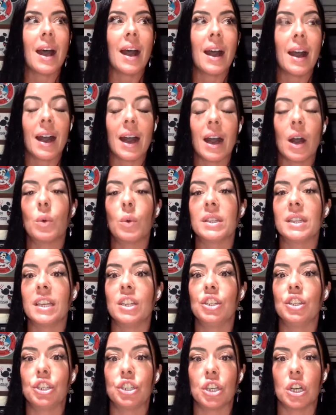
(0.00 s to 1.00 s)
How would
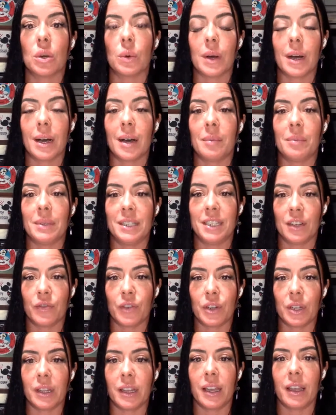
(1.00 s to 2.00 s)
they show up
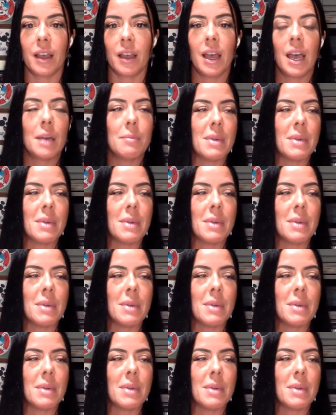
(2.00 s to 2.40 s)
differently?